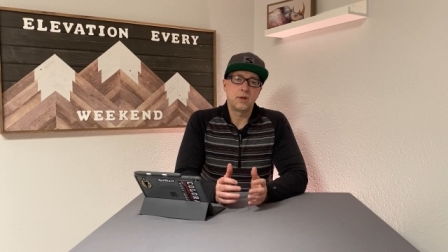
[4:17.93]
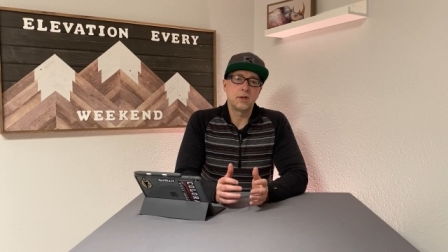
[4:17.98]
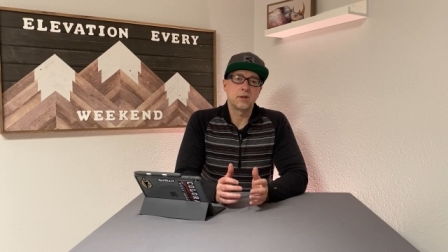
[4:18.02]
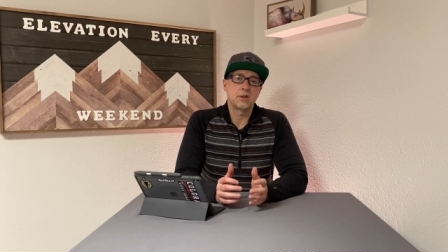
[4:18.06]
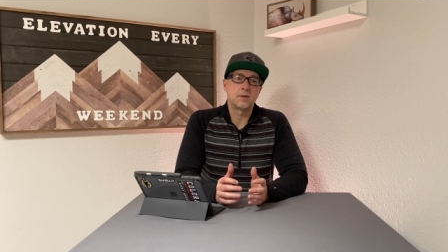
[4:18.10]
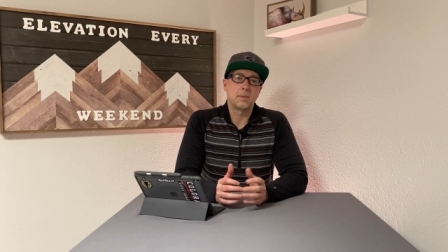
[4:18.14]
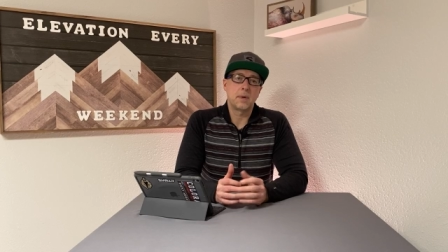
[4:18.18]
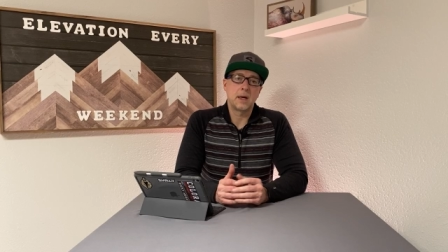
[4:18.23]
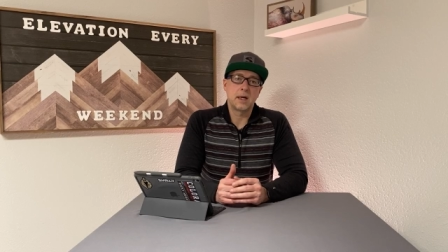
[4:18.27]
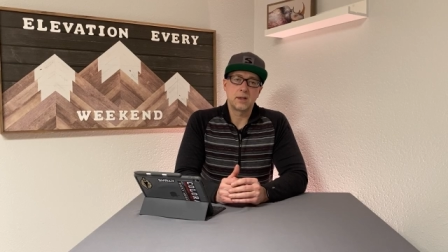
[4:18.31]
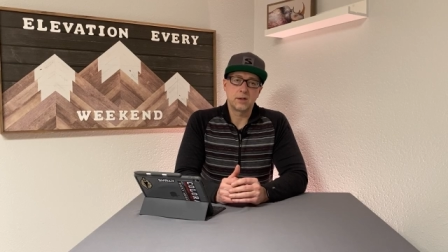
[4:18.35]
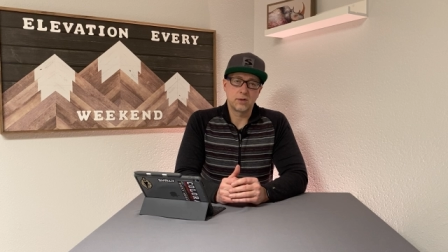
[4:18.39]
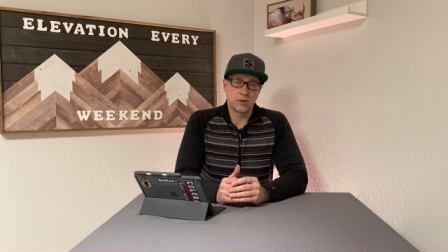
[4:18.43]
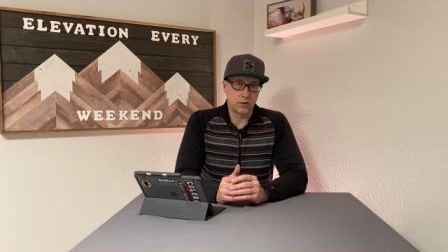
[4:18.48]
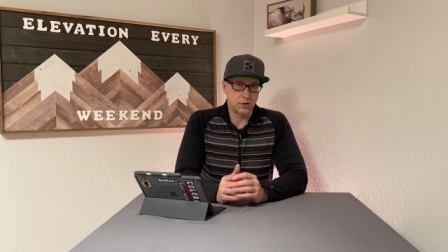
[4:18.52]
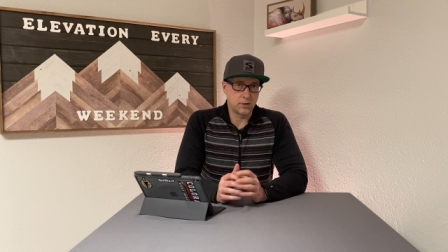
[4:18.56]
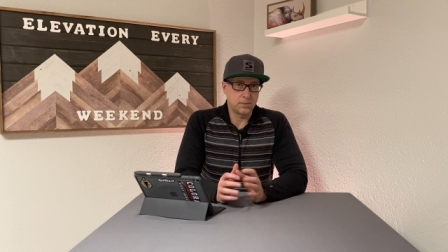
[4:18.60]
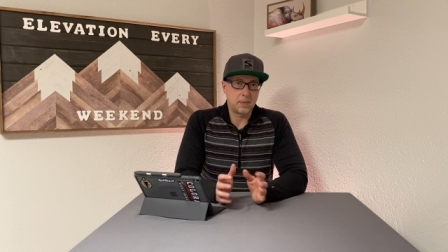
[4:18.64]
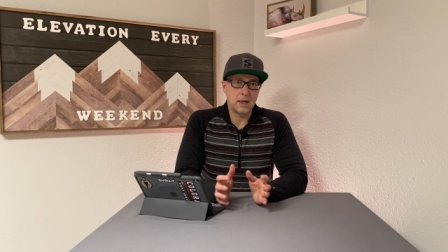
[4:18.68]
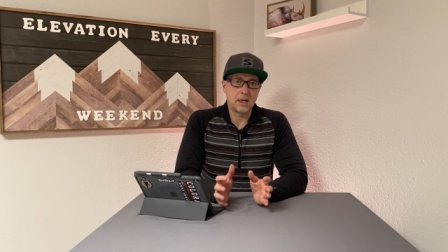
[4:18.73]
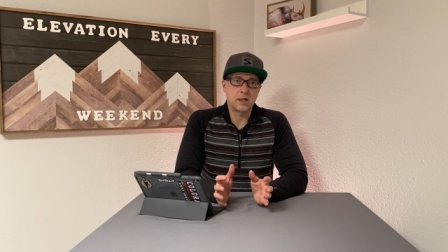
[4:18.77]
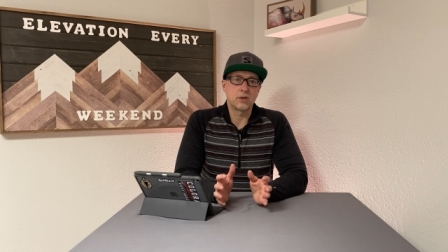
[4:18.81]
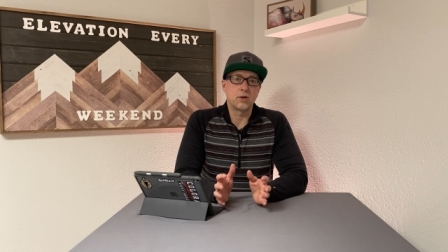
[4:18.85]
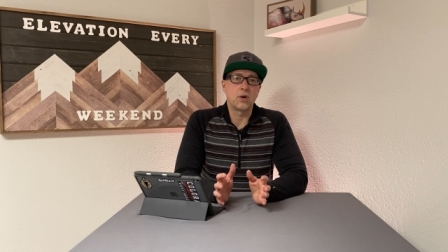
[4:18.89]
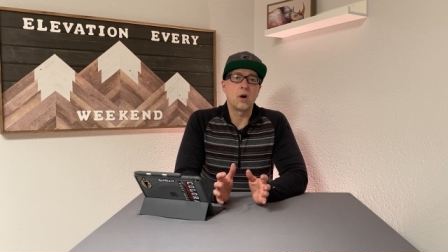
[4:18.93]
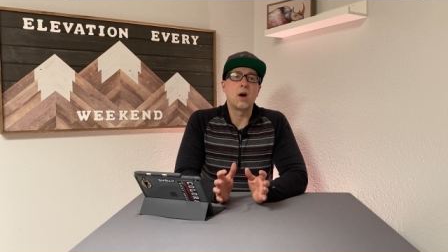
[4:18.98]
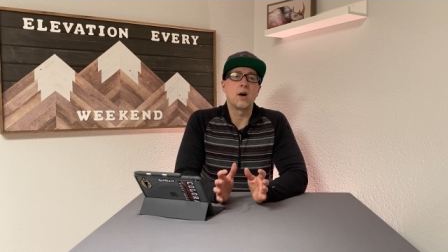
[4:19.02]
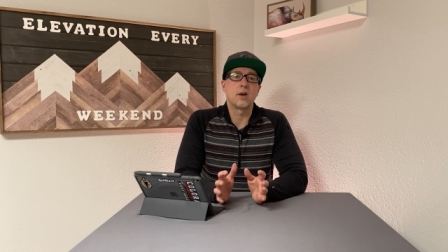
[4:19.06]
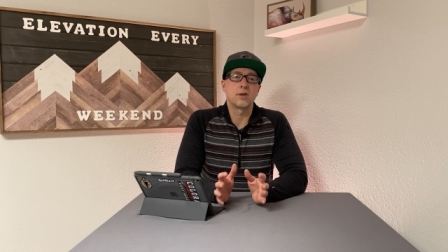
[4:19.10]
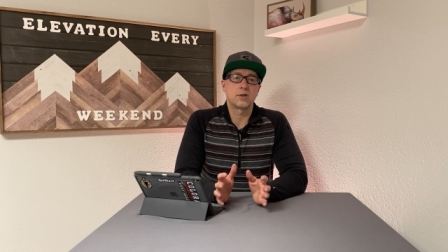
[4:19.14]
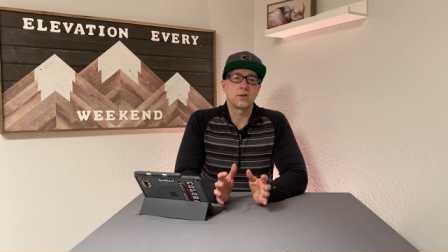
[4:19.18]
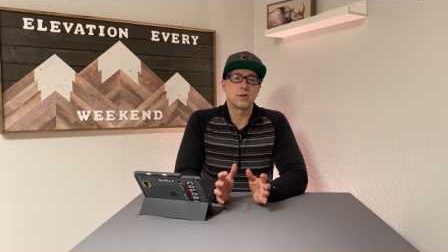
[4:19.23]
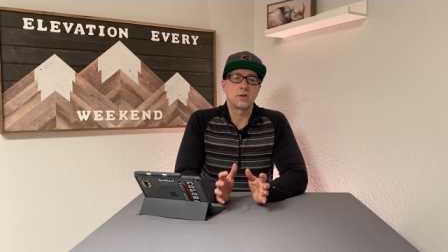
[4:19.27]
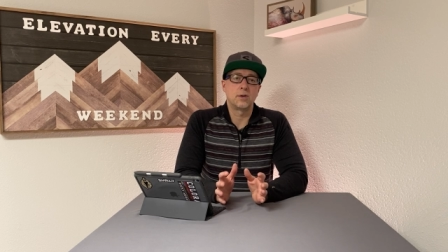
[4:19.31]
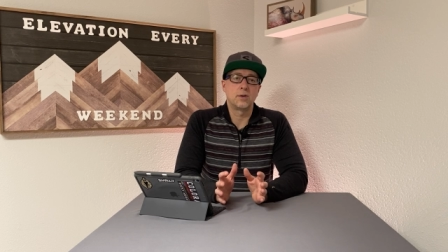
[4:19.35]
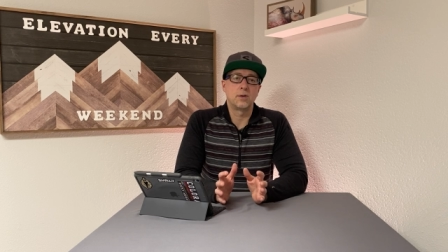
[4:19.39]
those bikes. Those bikes are
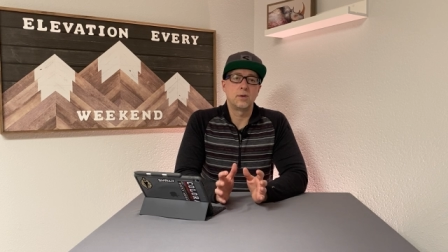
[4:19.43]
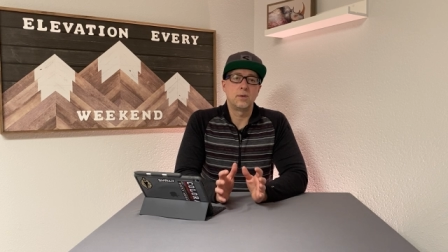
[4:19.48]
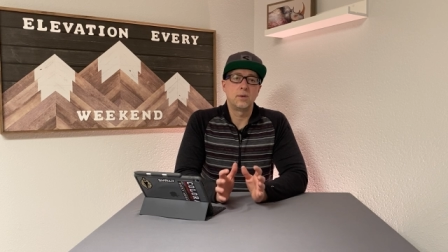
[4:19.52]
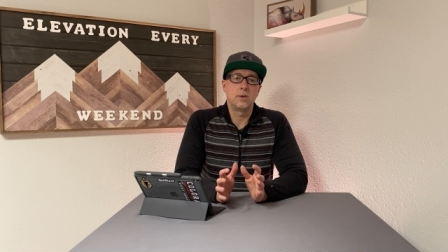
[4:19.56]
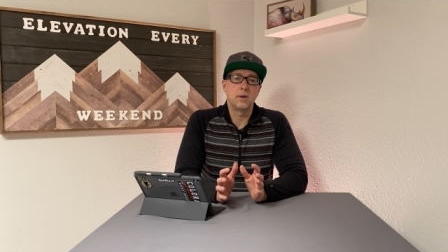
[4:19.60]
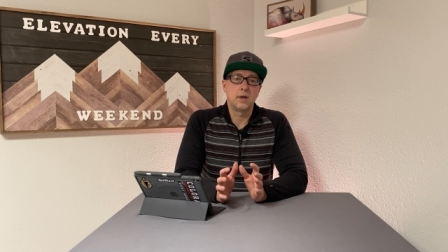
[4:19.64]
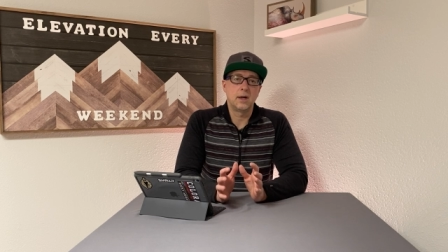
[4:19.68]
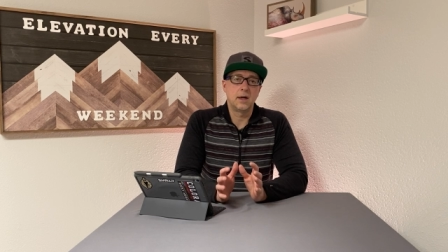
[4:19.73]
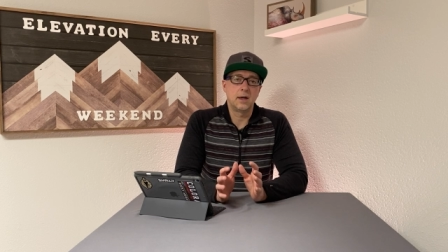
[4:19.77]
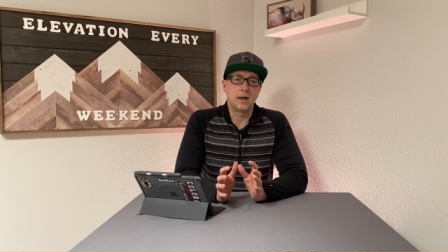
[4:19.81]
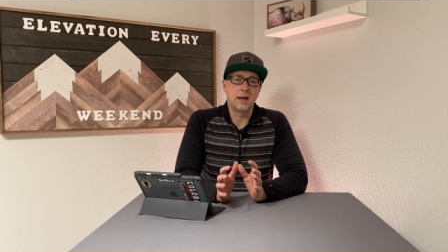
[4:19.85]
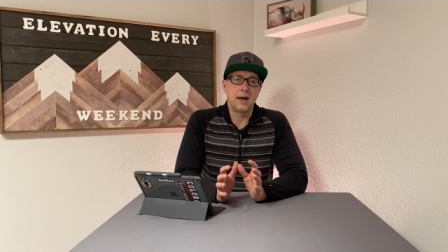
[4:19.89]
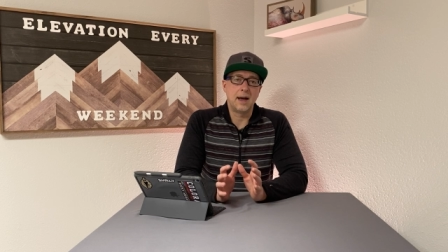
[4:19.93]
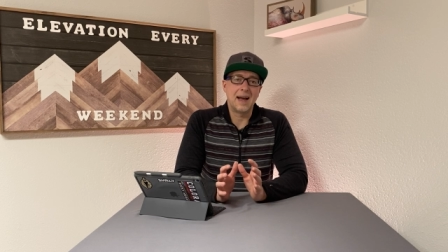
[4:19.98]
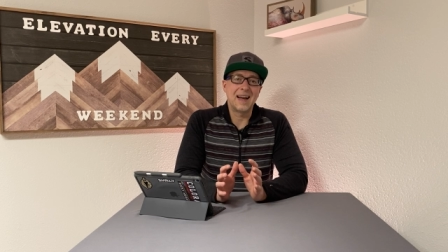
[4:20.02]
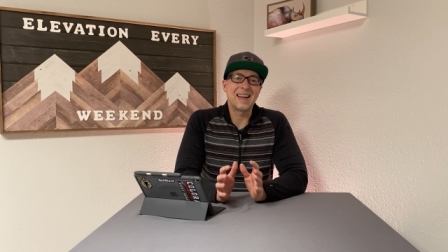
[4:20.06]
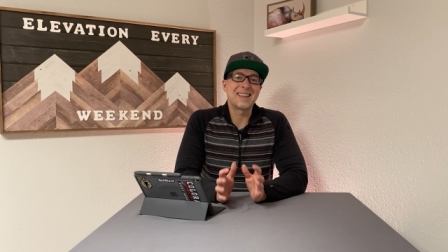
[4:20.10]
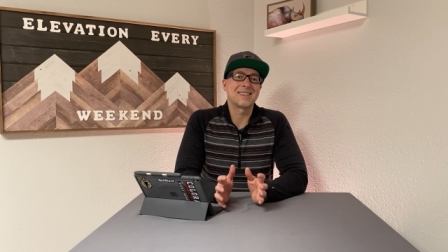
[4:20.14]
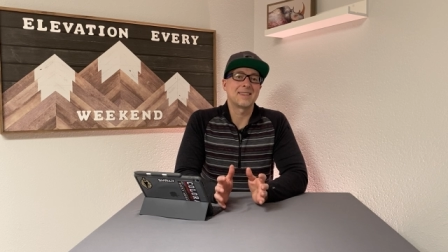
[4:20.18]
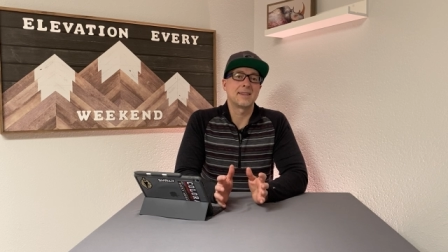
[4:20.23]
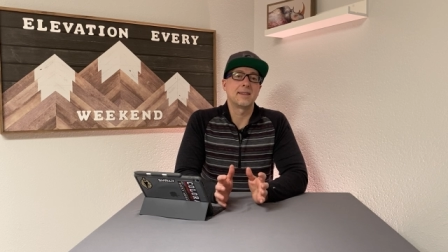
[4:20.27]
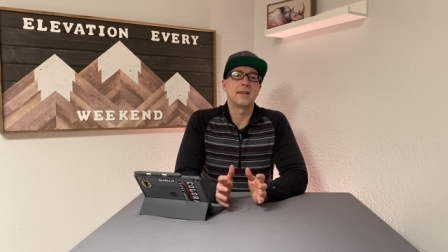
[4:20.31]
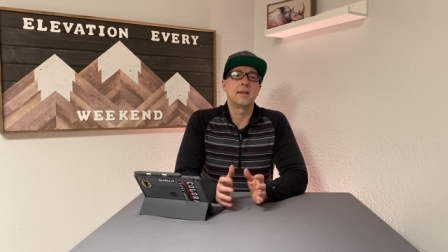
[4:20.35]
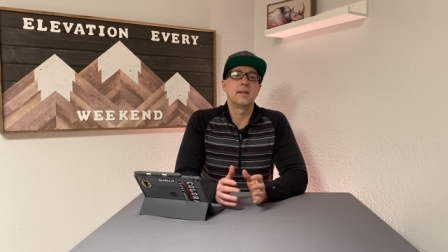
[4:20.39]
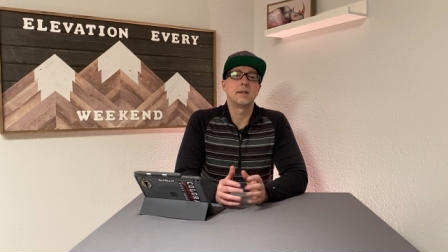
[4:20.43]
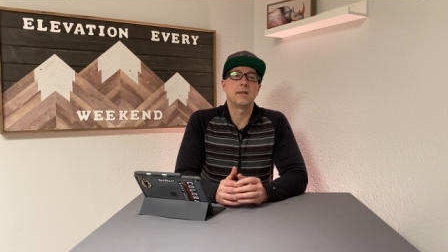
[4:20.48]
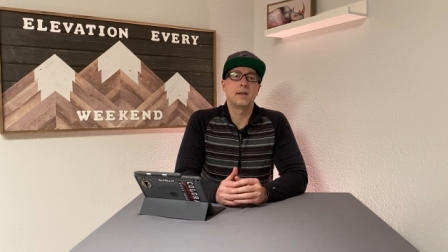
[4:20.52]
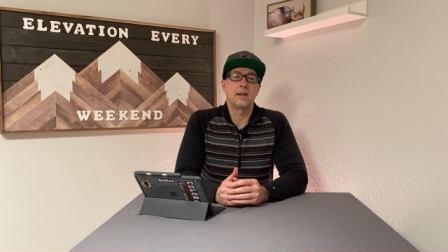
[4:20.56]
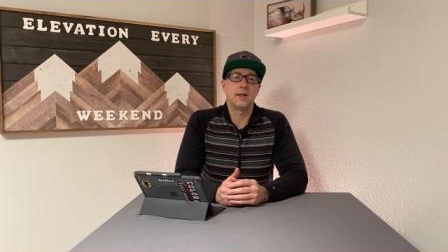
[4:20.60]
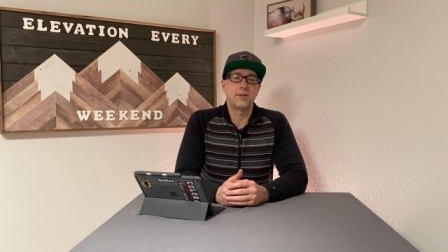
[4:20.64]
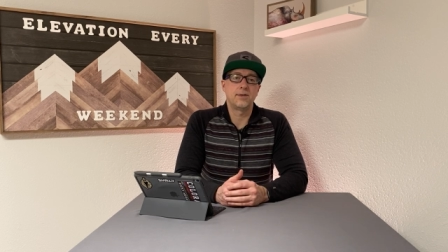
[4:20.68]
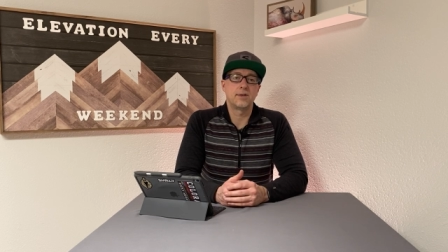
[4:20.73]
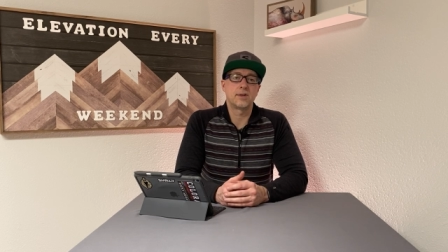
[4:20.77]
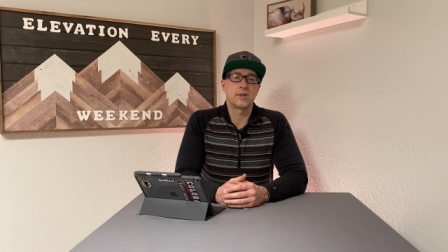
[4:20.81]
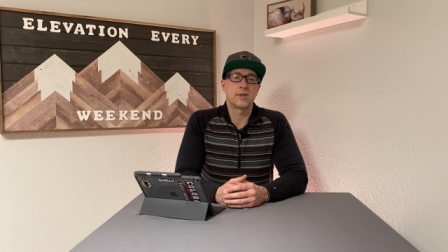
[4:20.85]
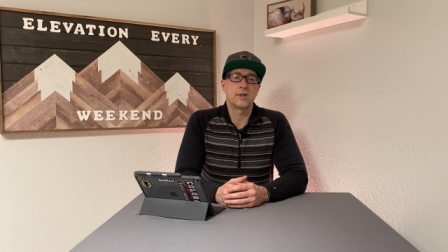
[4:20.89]
also excellent
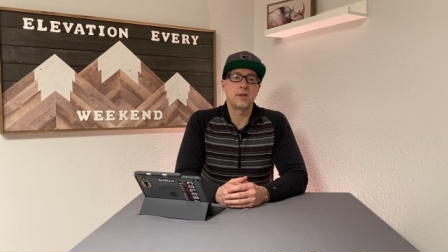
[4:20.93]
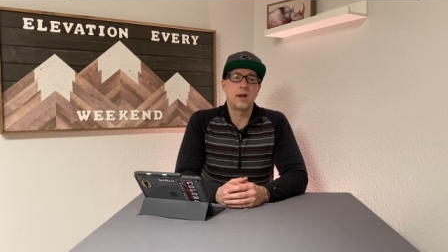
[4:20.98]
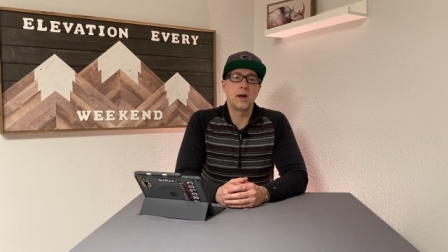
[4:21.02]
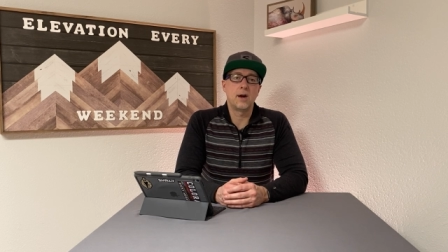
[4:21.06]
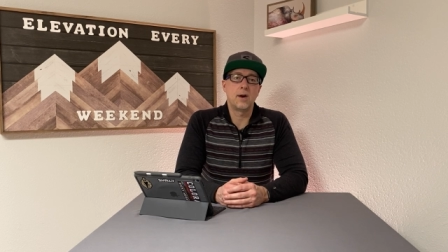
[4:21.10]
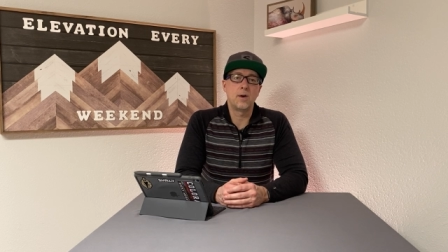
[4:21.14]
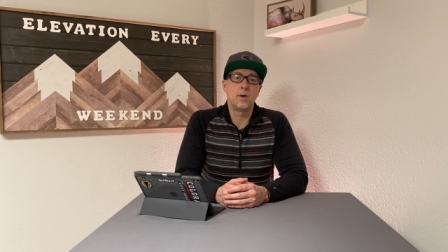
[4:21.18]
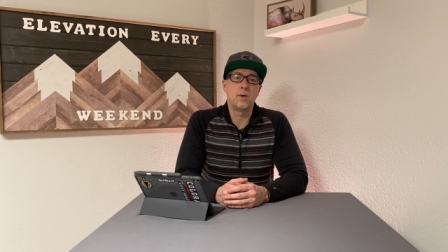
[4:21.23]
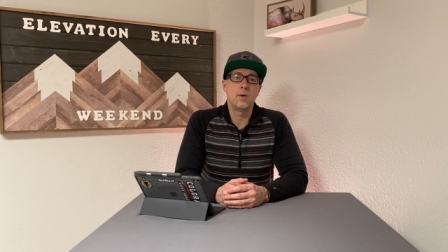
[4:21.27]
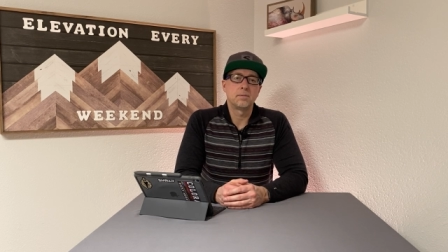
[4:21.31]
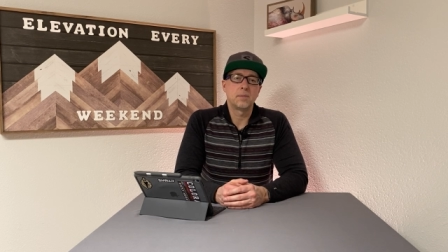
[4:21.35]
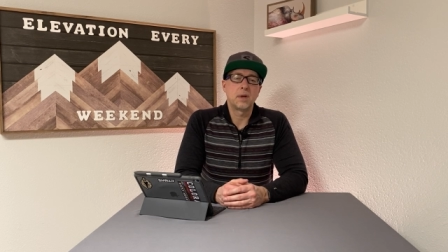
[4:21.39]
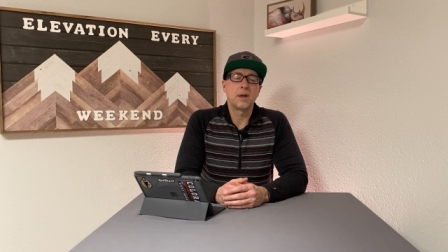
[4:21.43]
in the snow.